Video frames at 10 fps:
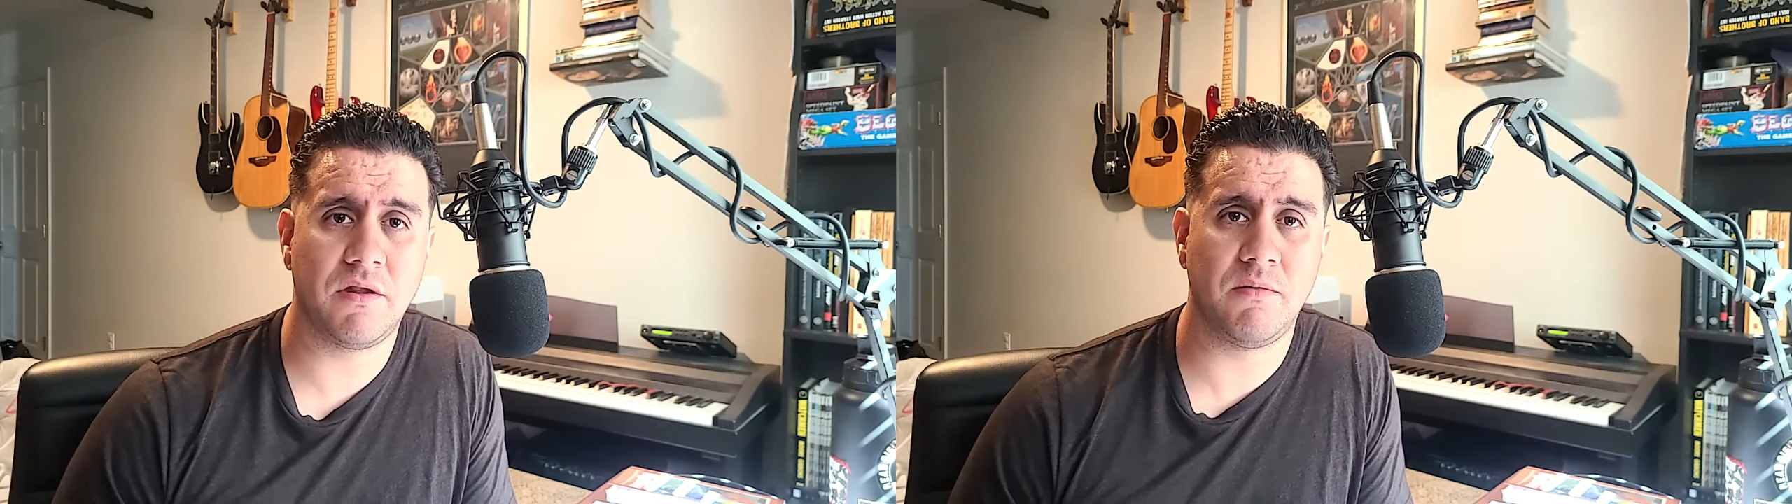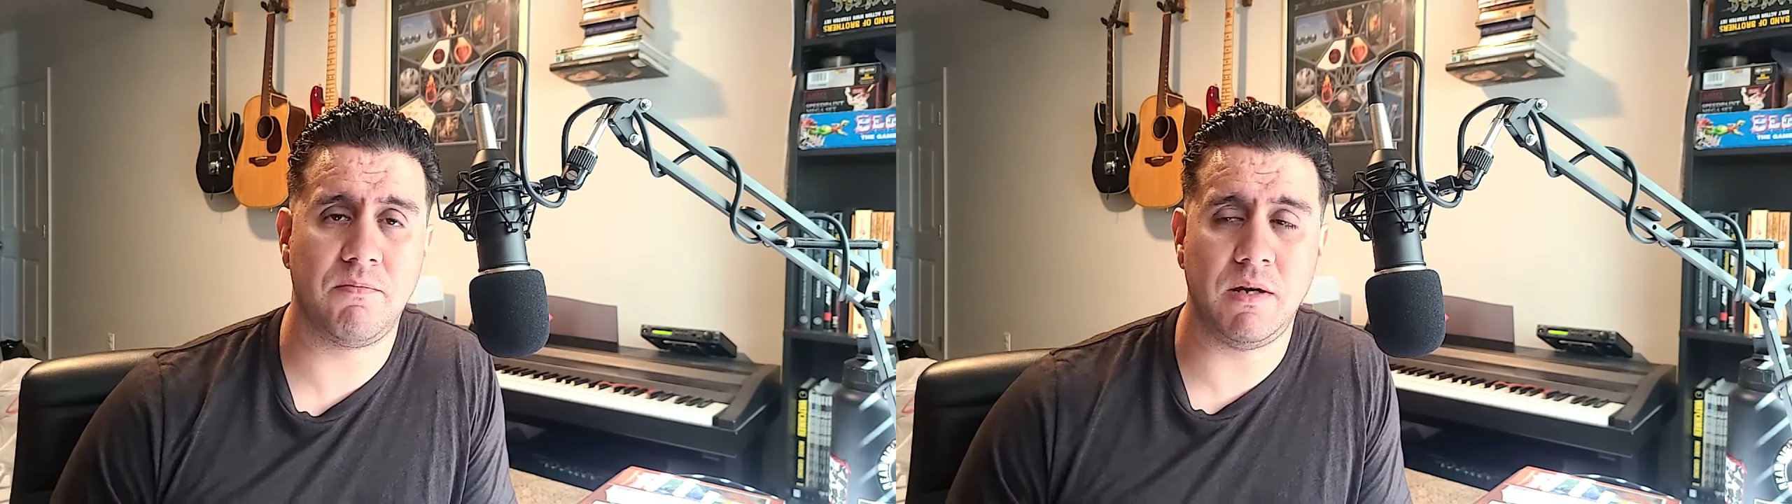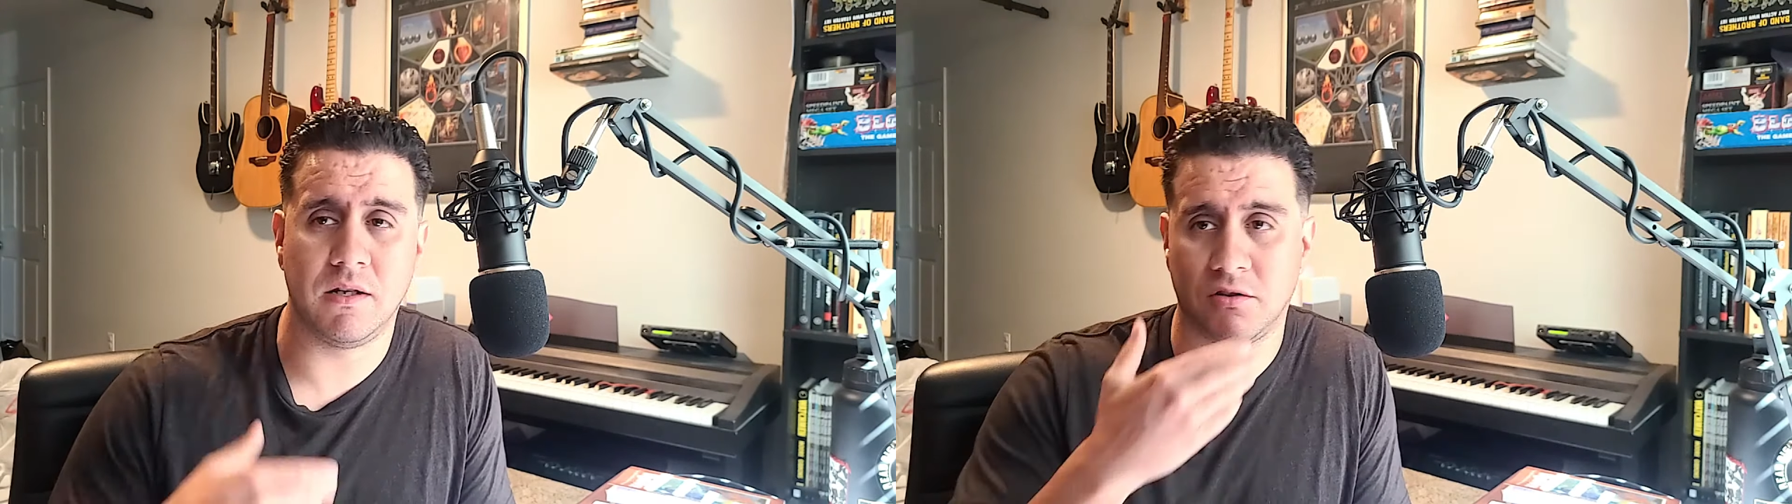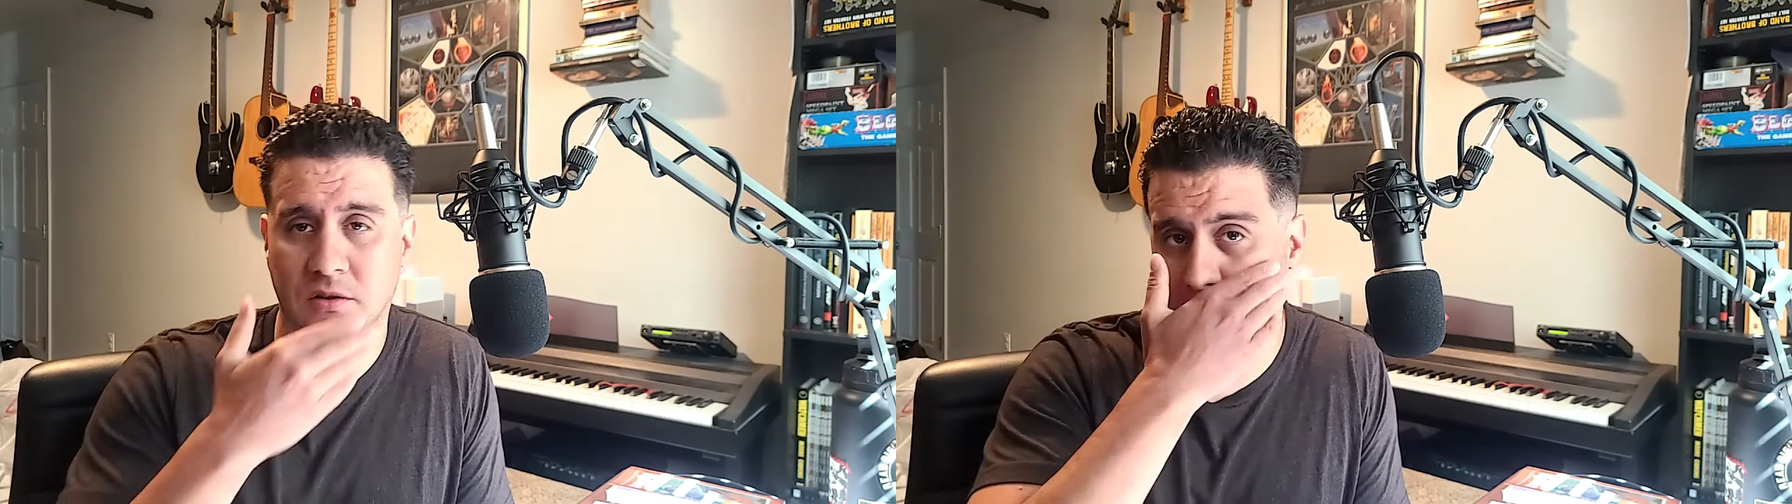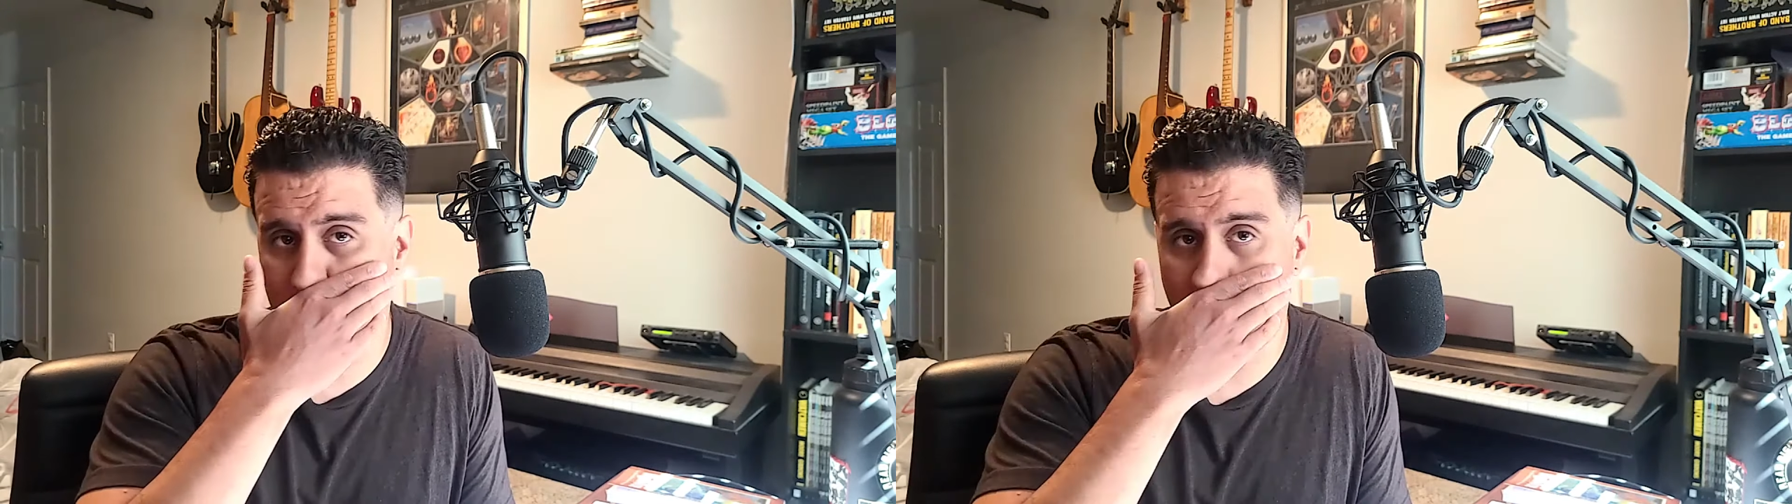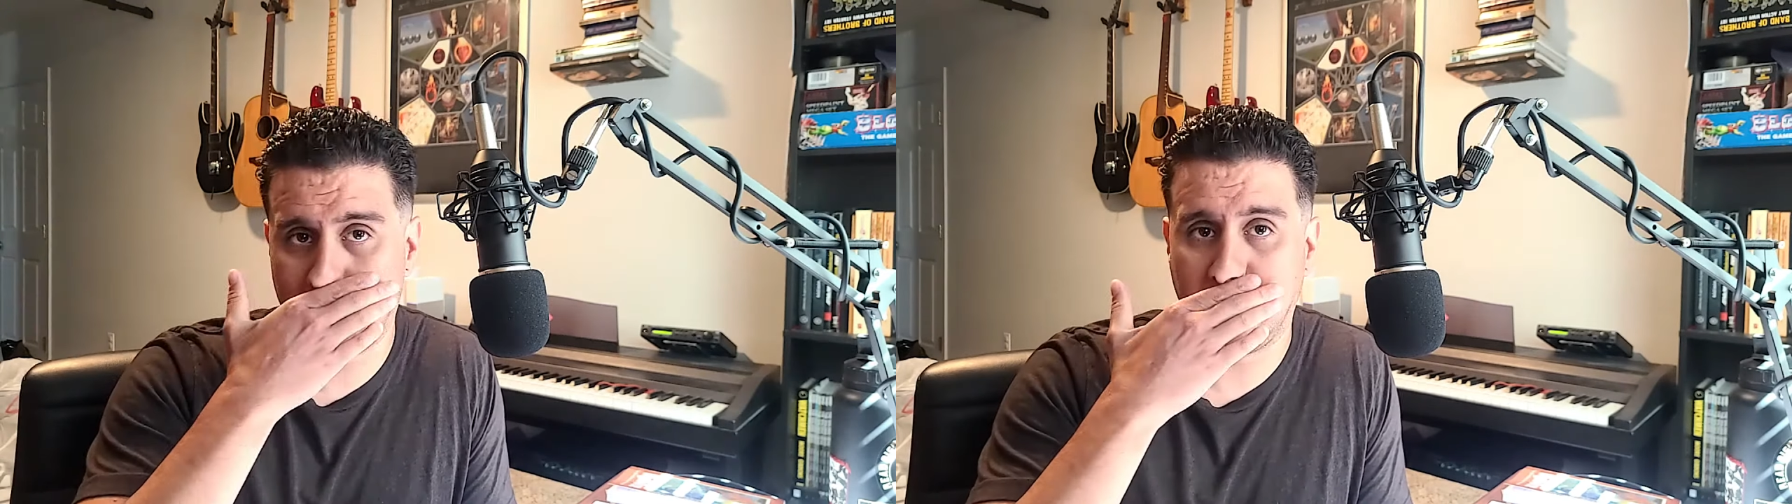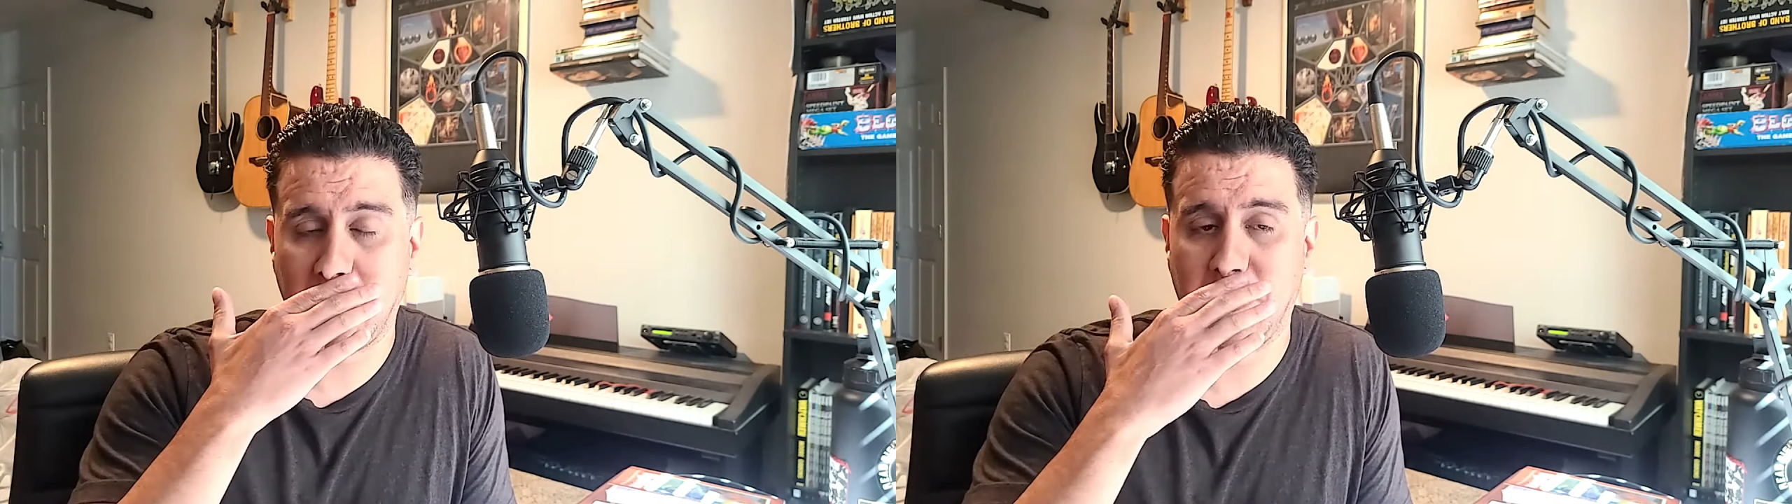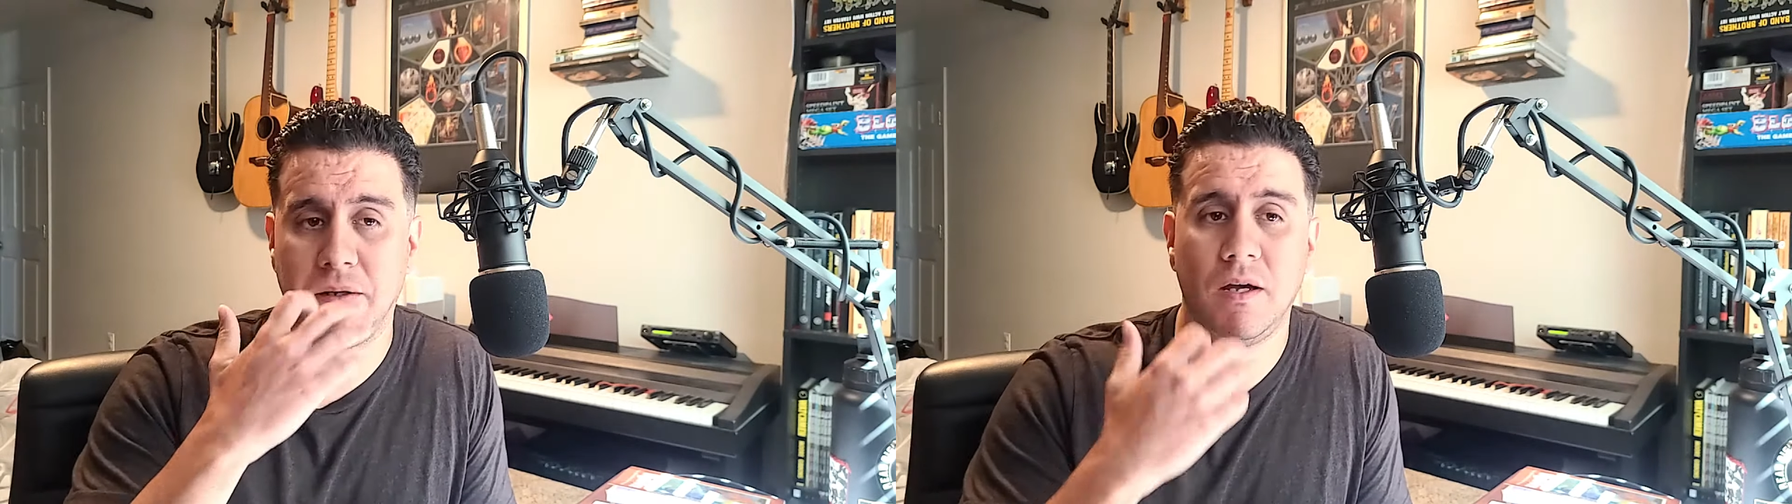than being so dependent
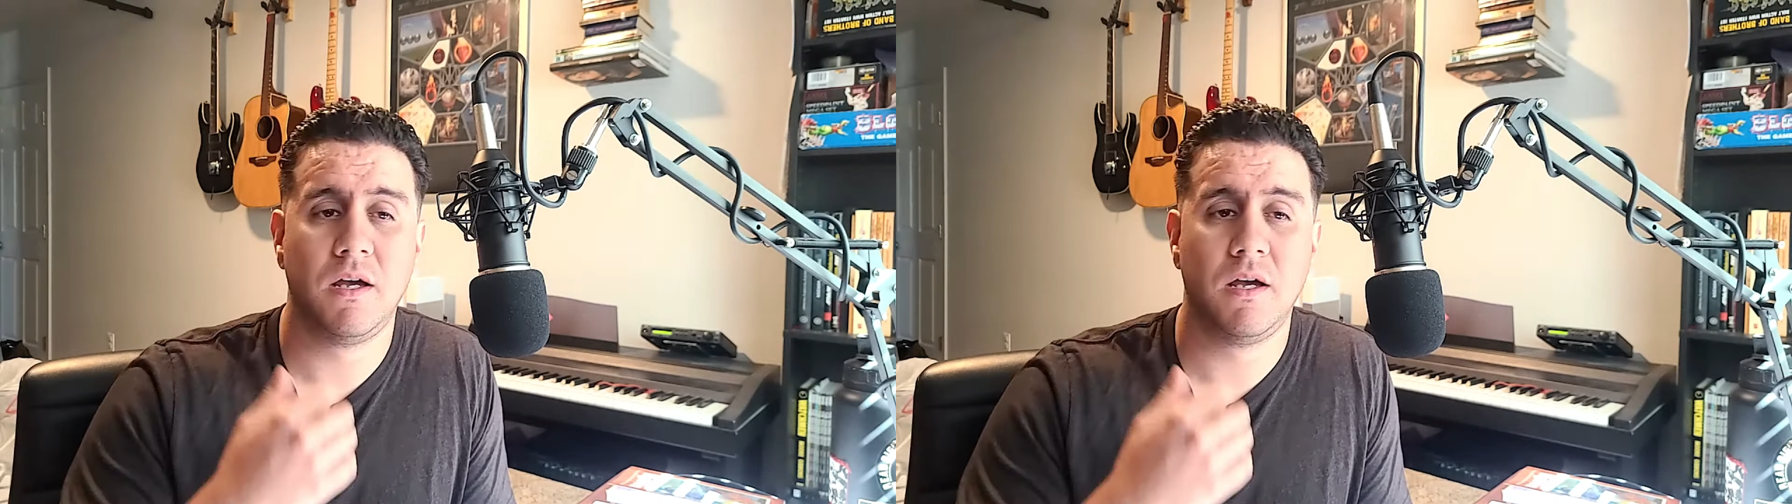on